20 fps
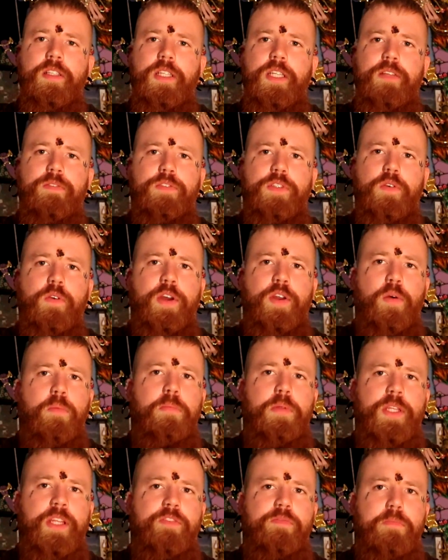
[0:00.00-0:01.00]
even though I don't
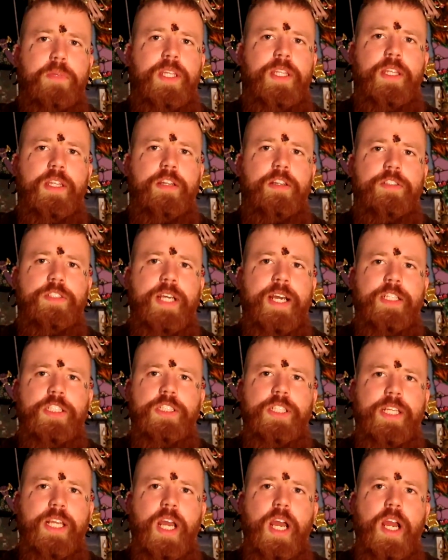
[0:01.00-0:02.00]
believe meat eaters
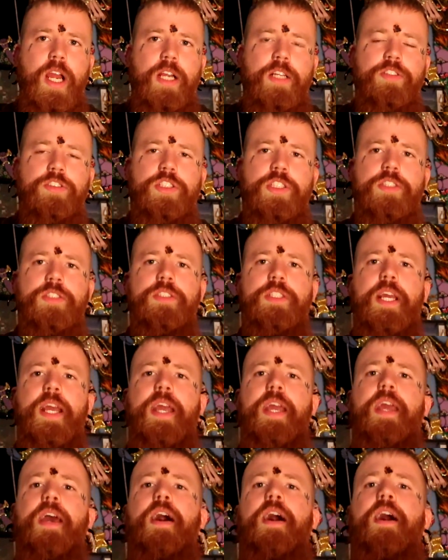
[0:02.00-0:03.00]
actually are, it's just it